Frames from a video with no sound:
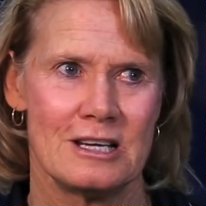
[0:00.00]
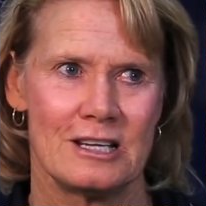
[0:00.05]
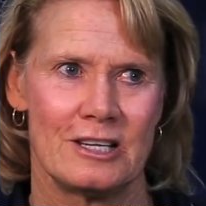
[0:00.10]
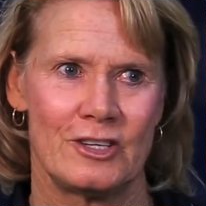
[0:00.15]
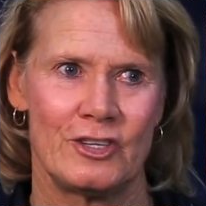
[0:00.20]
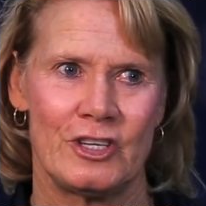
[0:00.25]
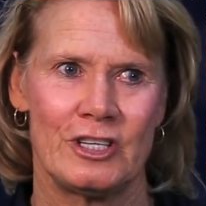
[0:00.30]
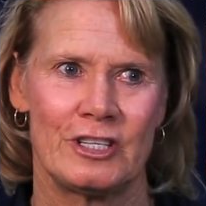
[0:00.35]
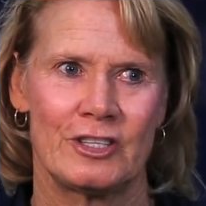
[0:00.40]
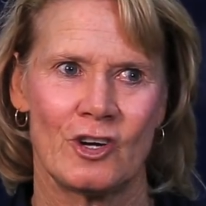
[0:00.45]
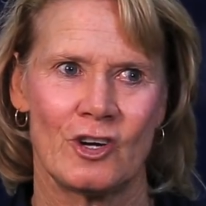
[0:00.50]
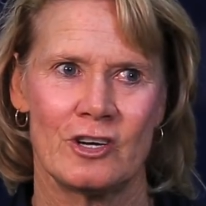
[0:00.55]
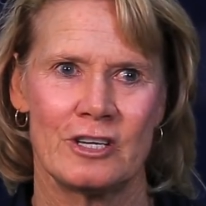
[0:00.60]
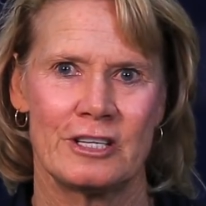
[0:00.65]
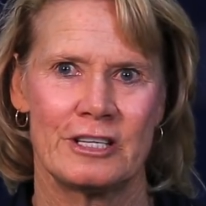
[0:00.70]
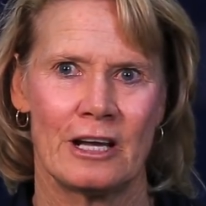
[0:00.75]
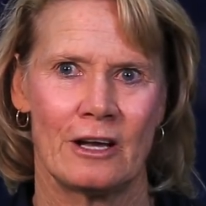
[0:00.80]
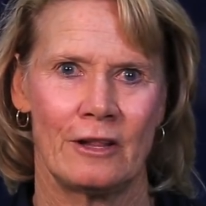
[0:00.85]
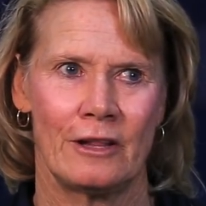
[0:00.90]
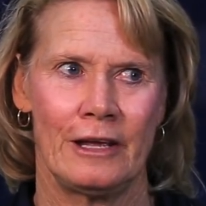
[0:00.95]
she
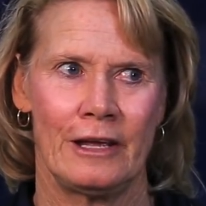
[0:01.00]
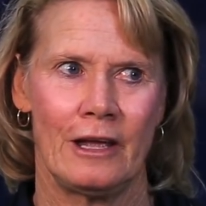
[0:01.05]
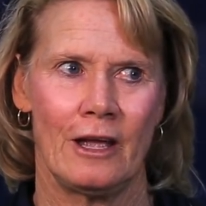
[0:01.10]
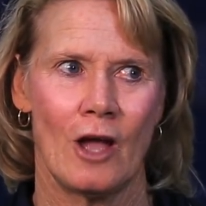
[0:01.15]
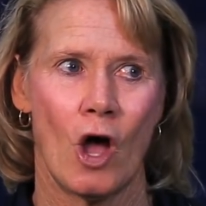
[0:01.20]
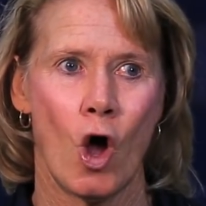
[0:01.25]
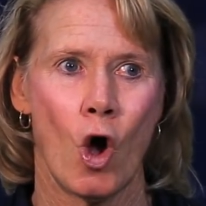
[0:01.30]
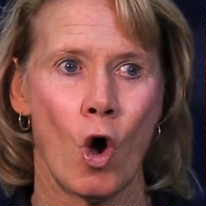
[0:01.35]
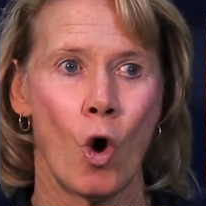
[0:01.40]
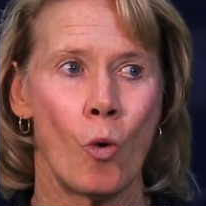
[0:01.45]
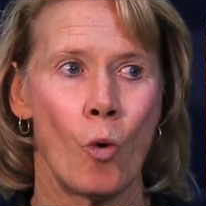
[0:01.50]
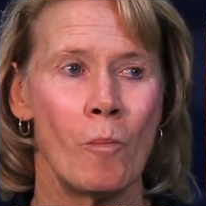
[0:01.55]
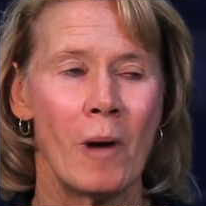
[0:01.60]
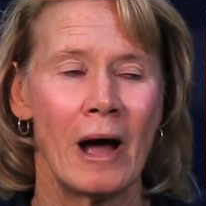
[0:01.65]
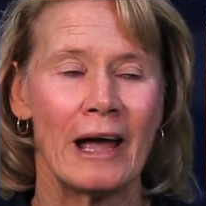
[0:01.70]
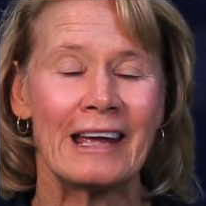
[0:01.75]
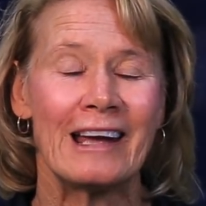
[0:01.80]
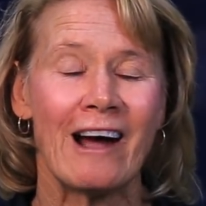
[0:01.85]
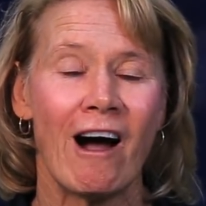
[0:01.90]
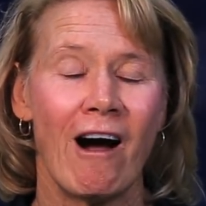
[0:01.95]
starts yelling, "Oh
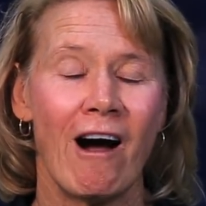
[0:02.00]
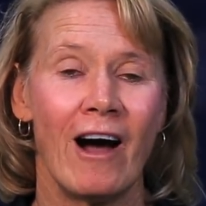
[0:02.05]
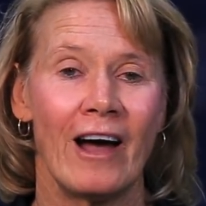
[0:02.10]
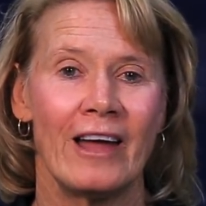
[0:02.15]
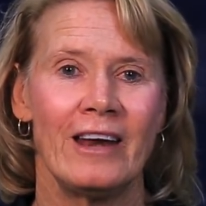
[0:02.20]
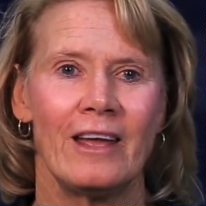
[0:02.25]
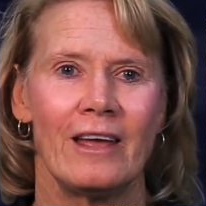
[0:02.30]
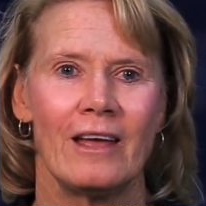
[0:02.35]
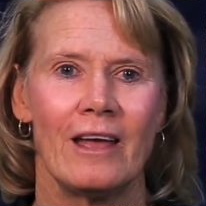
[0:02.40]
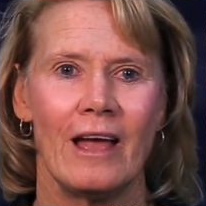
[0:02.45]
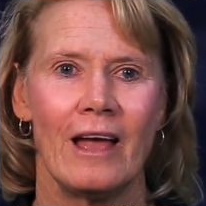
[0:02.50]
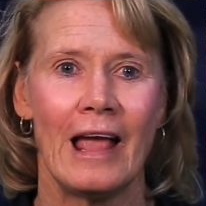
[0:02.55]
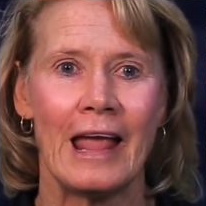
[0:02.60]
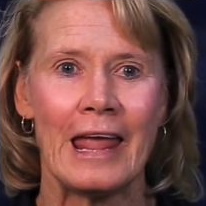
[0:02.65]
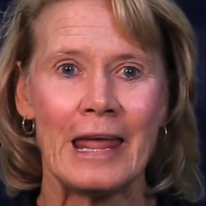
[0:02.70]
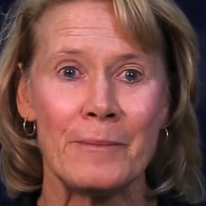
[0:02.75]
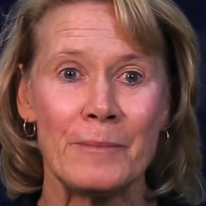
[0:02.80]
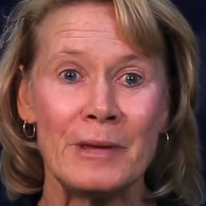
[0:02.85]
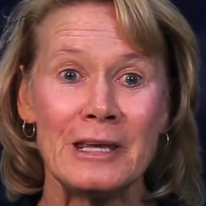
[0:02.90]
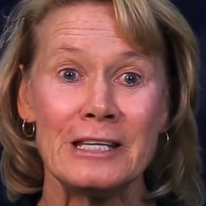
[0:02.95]
my God.
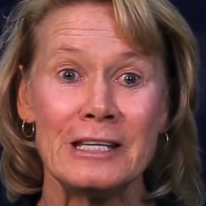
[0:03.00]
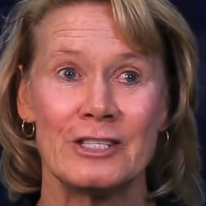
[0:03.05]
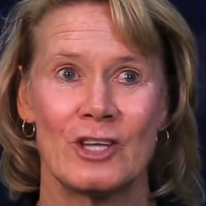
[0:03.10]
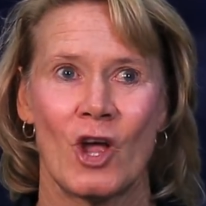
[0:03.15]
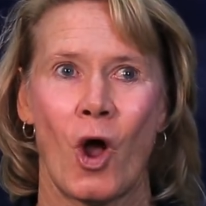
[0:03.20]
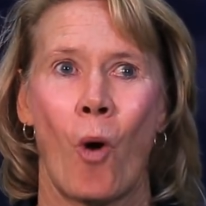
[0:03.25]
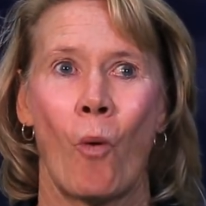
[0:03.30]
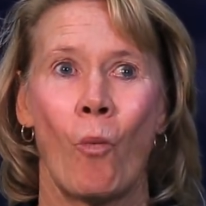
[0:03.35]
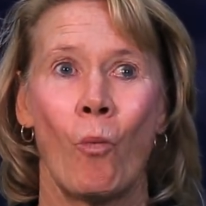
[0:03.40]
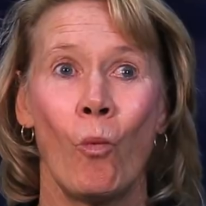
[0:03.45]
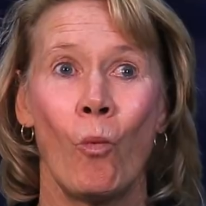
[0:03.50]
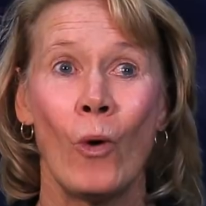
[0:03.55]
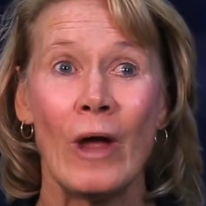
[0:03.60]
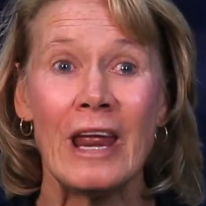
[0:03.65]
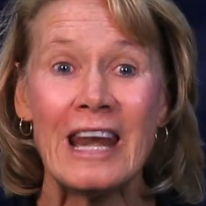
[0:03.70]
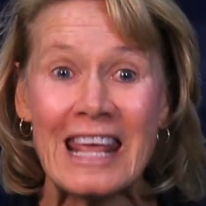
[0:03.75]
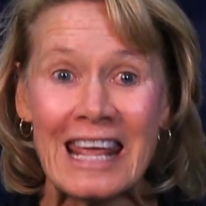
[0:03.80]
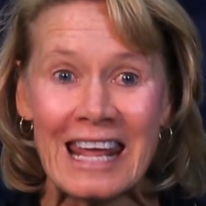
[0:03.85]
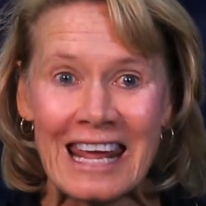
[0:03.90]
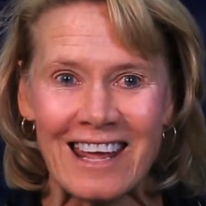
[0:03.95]
Amy's
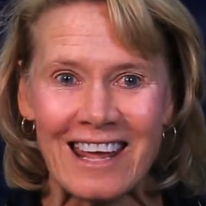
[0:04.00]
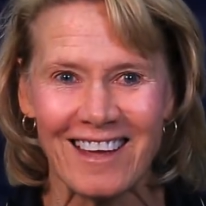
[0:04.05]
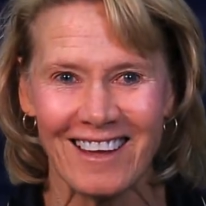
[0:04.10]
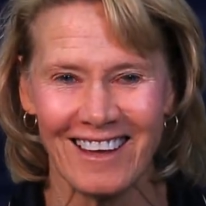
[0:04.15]
winning."